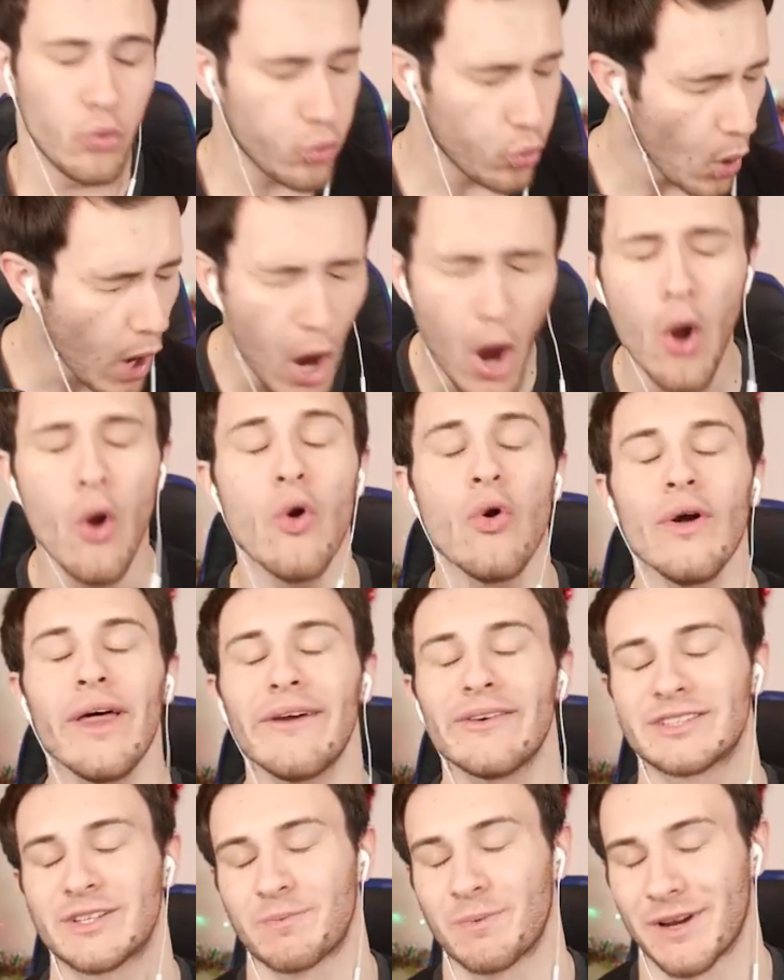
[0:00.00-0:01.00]
Whoa,
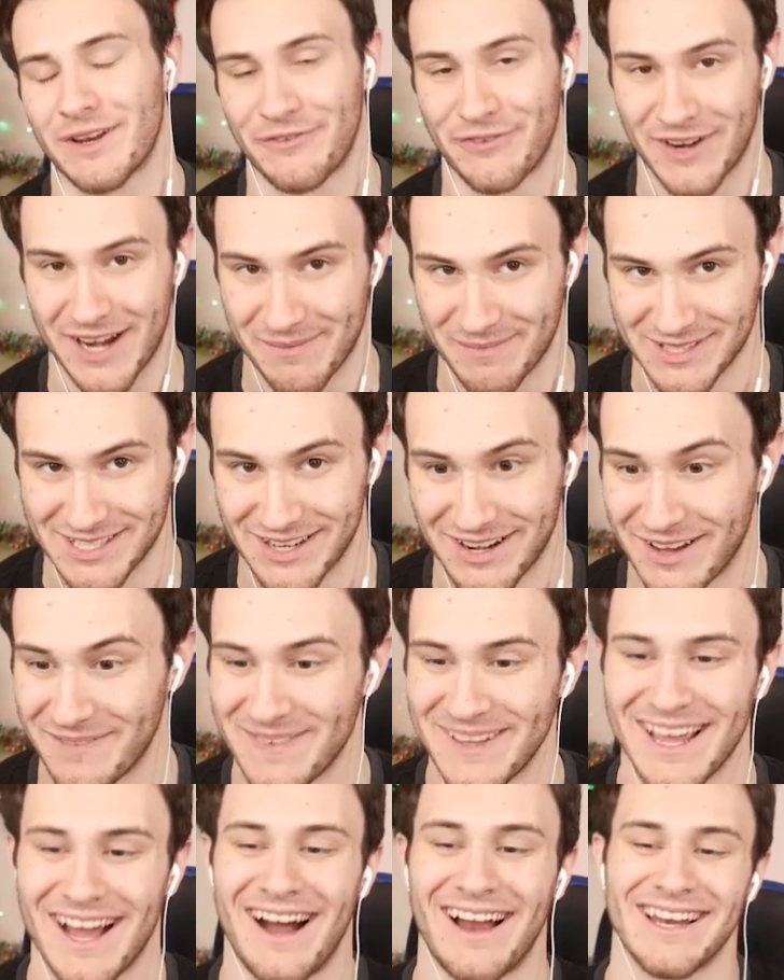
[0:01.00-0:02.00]
that was a pretty fun episode, I'll
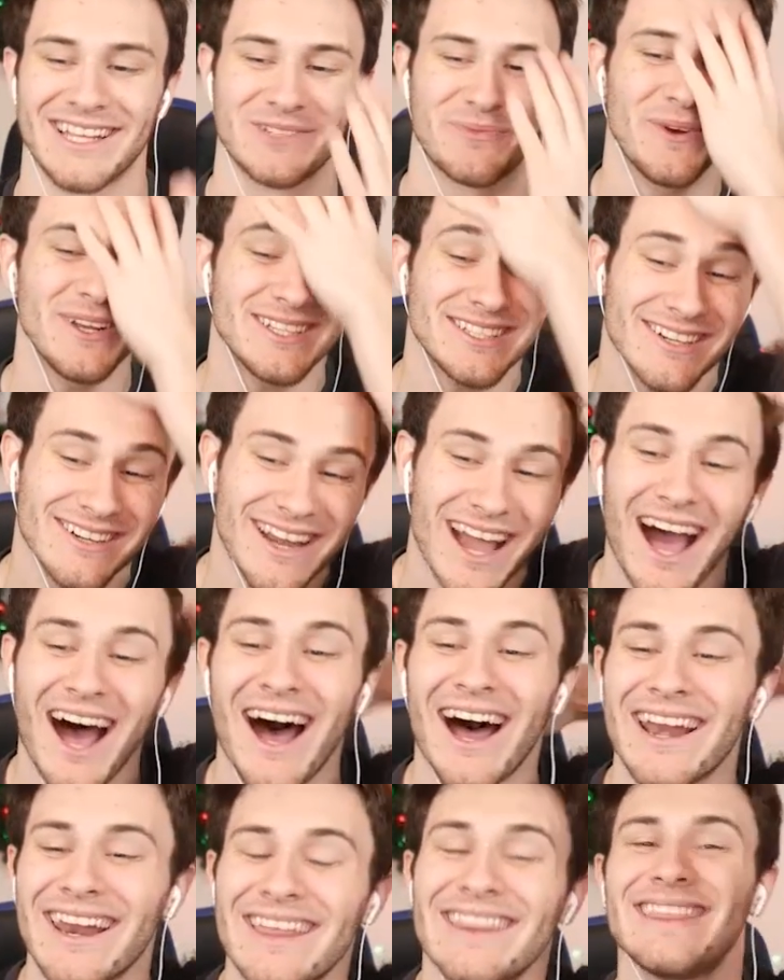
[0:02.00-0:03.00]
be honest. We took
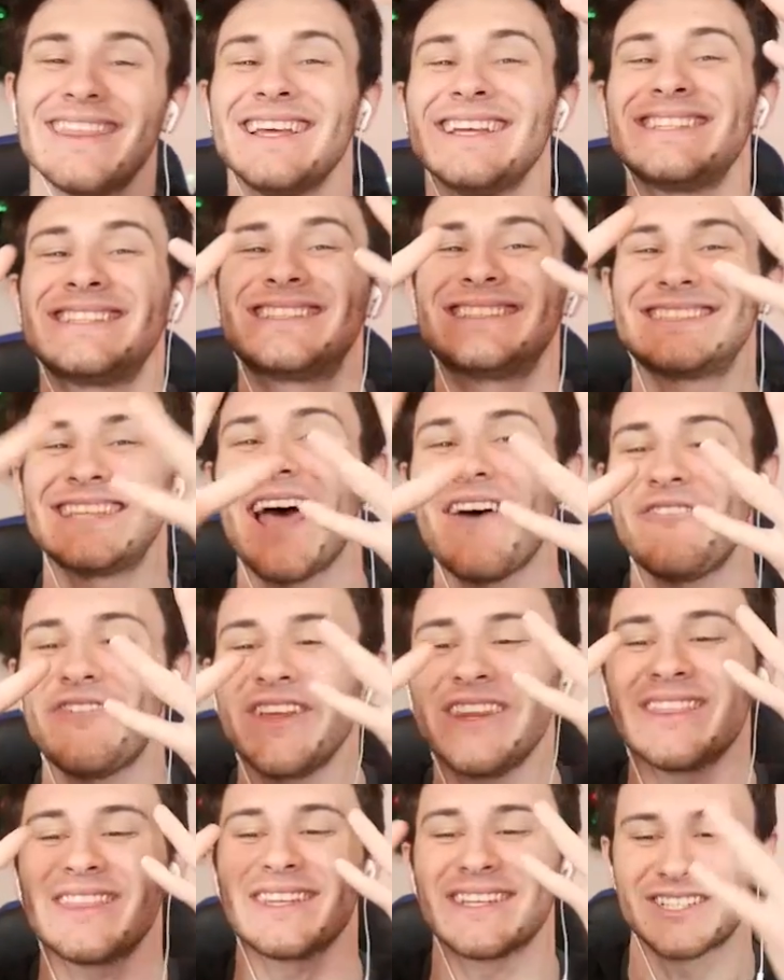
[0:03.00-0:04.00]
on the
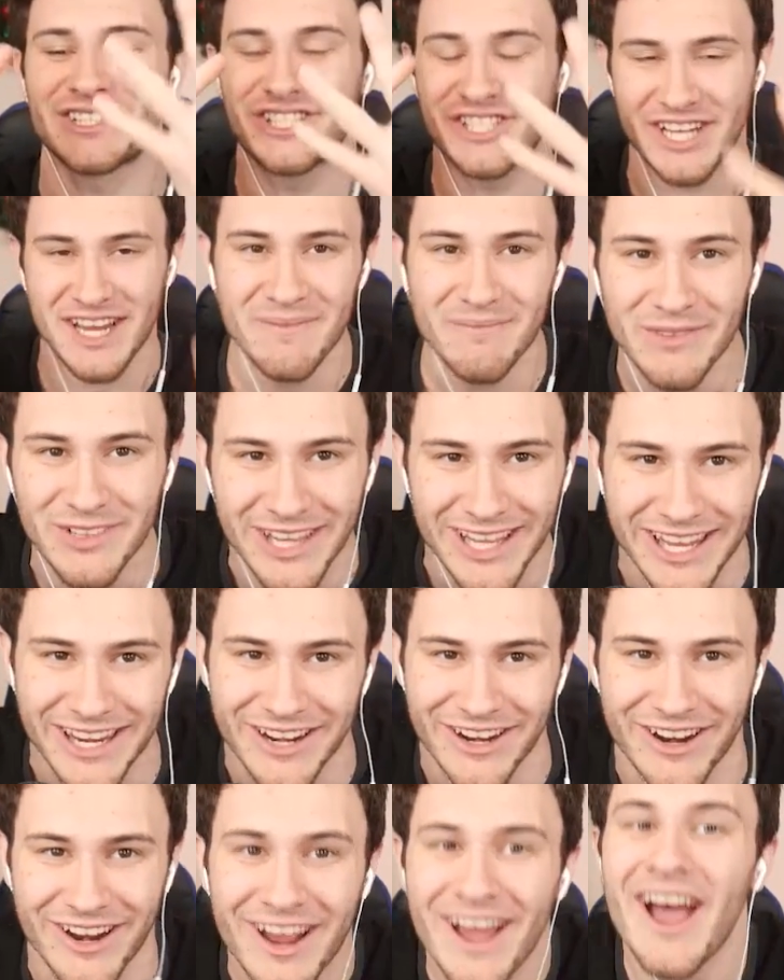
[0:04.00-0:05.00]
7th gym
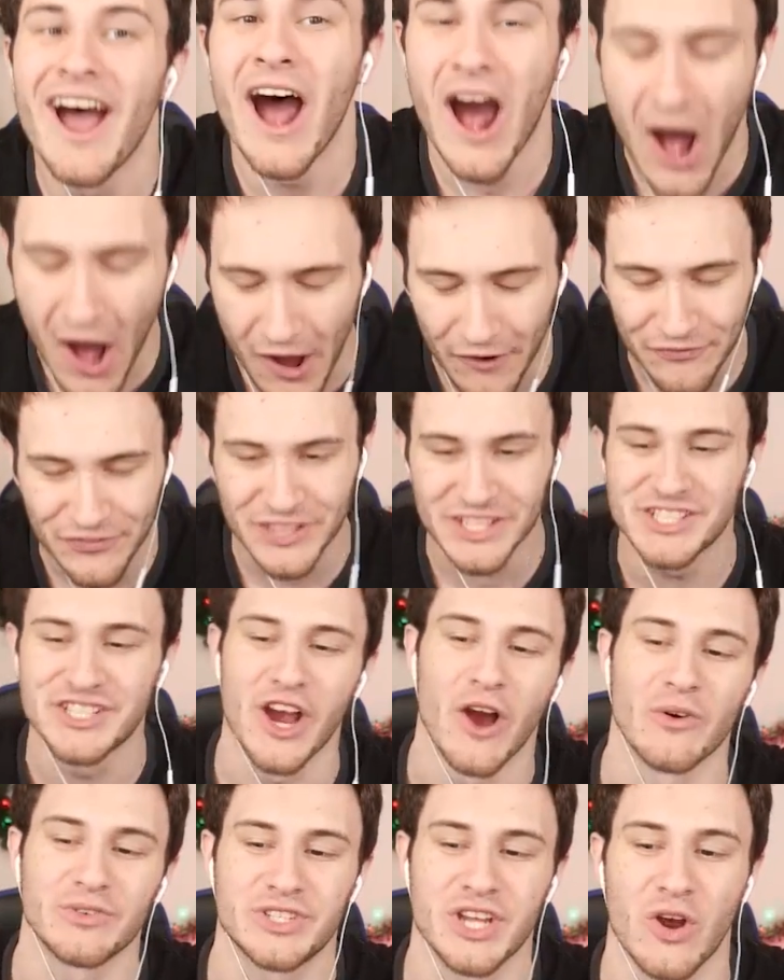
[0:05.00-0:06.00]
leader of the
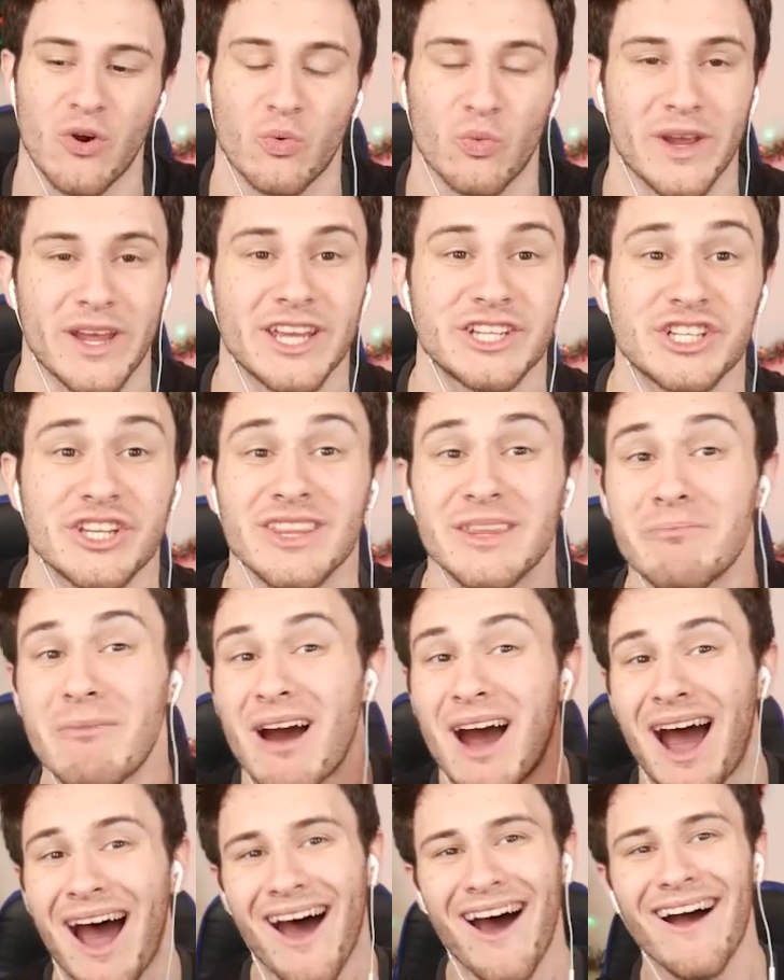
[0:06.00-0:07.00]
Johto region, the
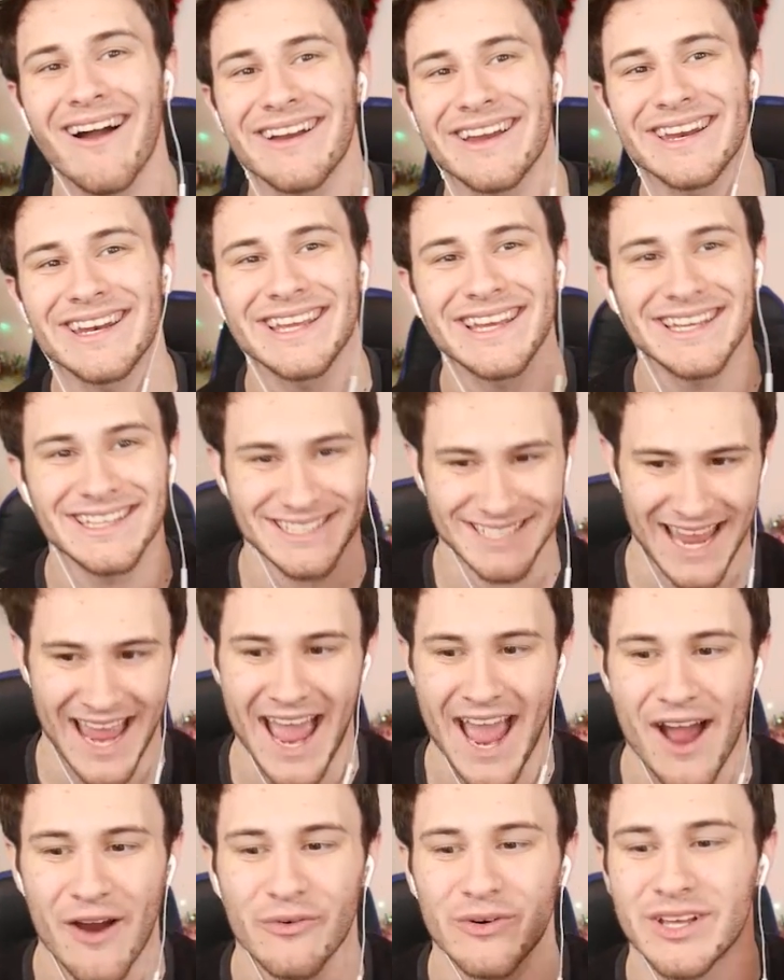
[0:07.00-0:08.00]
Mahogany
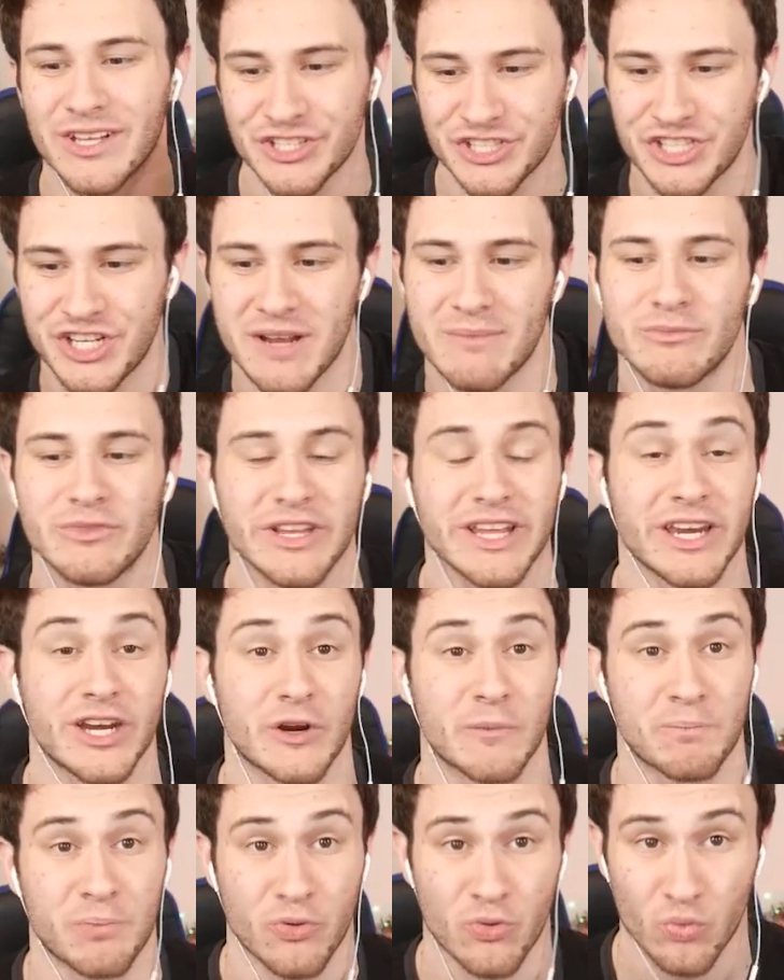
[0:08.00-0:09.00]
Town gym
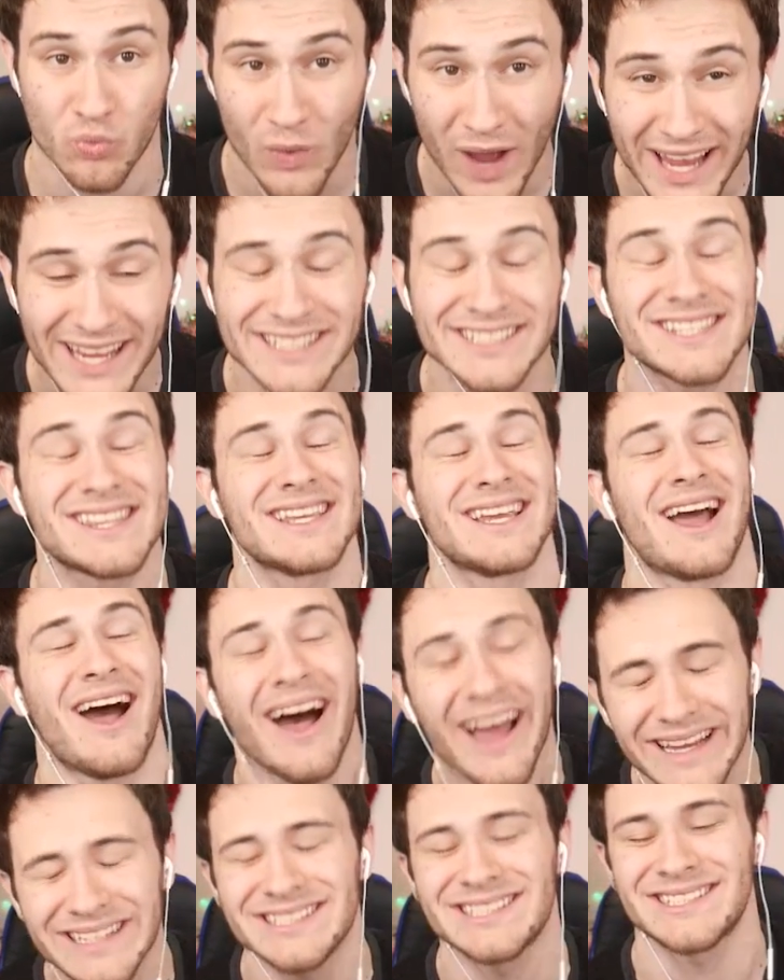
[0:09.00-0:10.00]
leader, Pryce, the
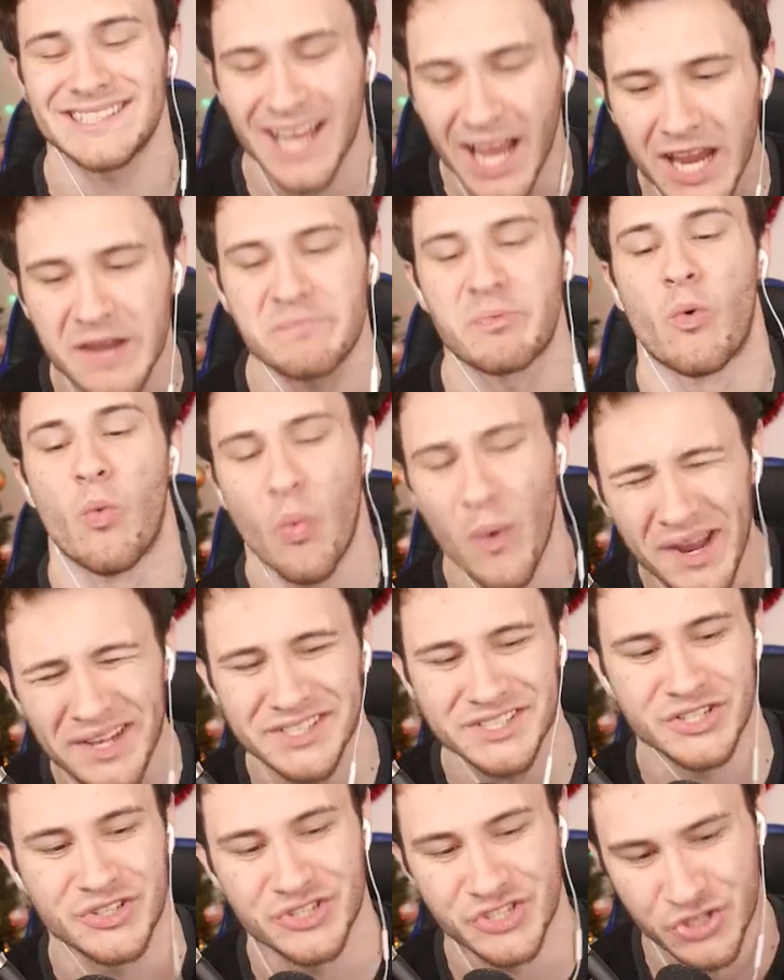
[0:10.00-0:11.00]
Ice-type
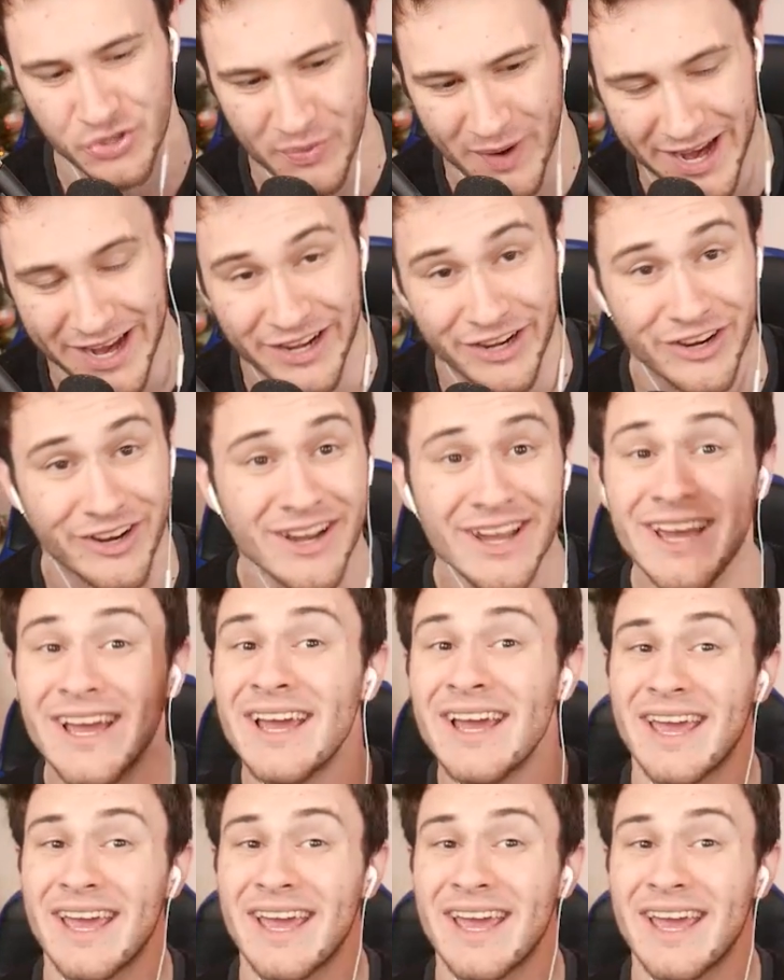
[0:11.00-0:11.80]
winter trainer.